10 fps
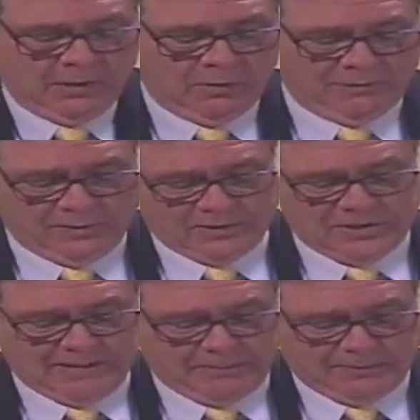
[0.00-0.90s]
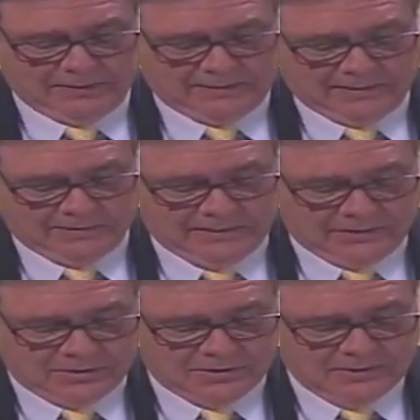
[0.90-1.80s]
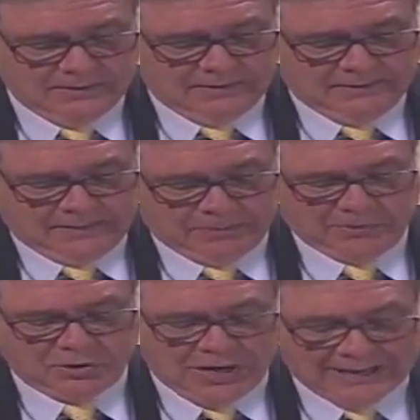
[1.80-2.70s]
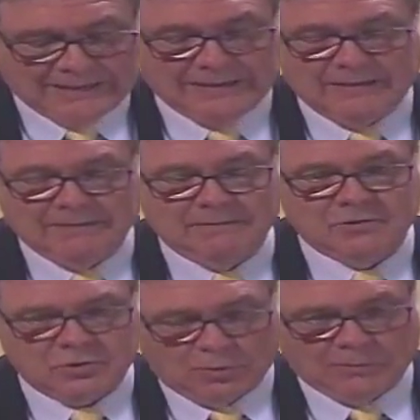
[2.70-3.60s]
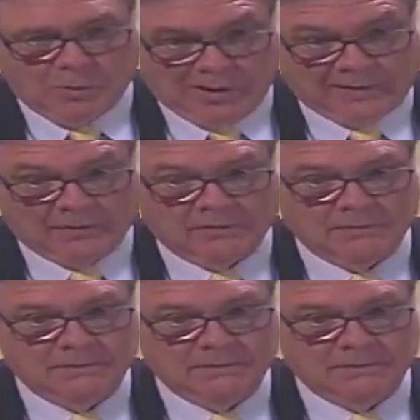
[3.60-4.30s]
know, for example, that there is a projected stormwater